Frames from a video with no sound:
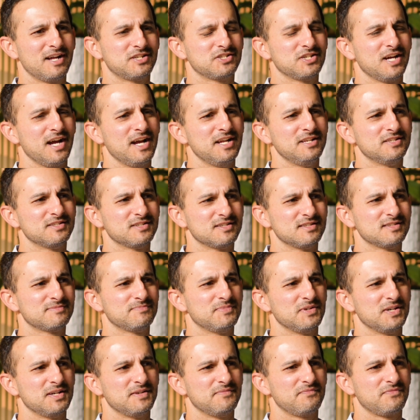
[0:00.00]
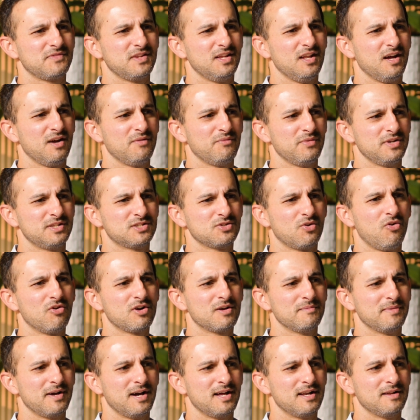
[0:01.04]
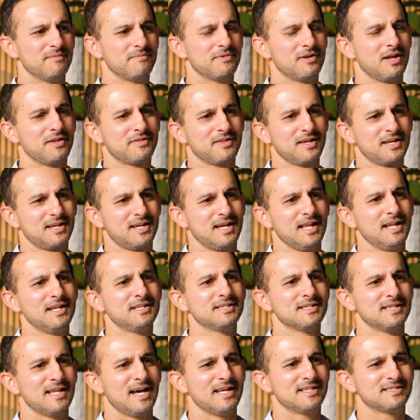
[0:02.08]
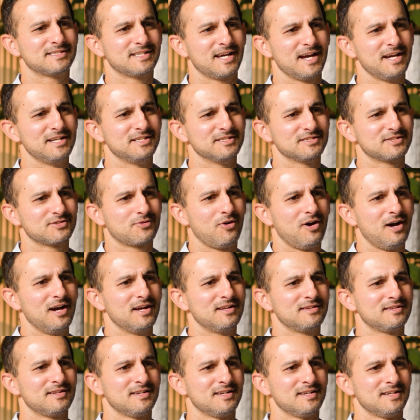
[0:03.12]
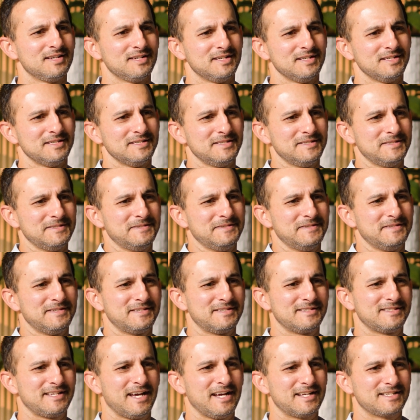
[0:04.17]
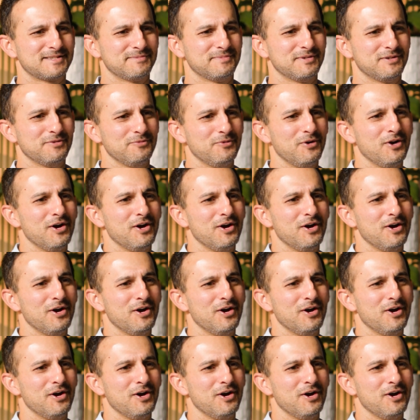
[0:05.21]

our changes, but and we talk about it. But I think getting to that stage is takes a bit of